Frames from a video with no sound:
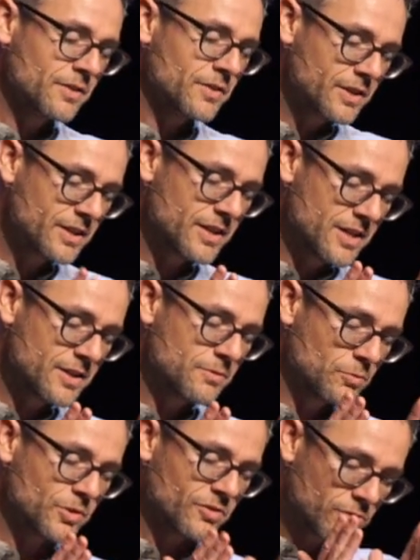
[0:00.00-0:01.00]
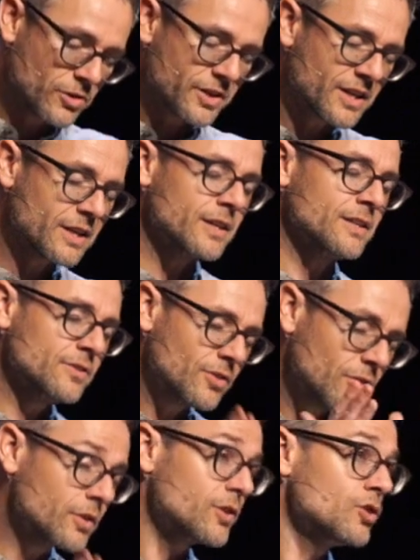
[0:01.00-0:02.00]
that he was looking
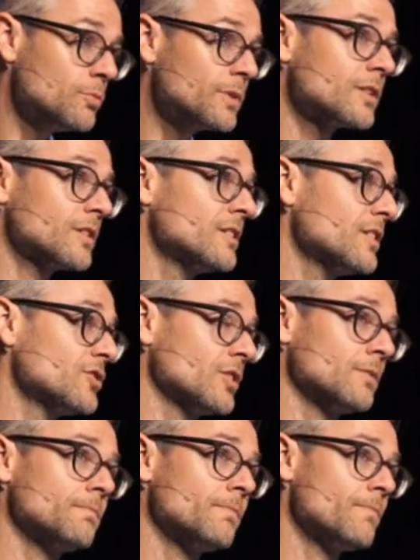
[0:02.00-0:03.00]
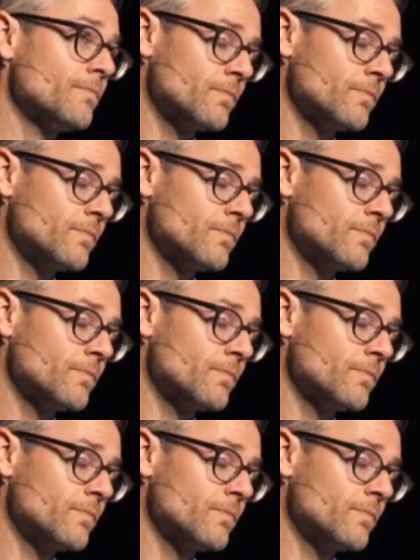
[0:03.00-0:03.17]
into the human condition.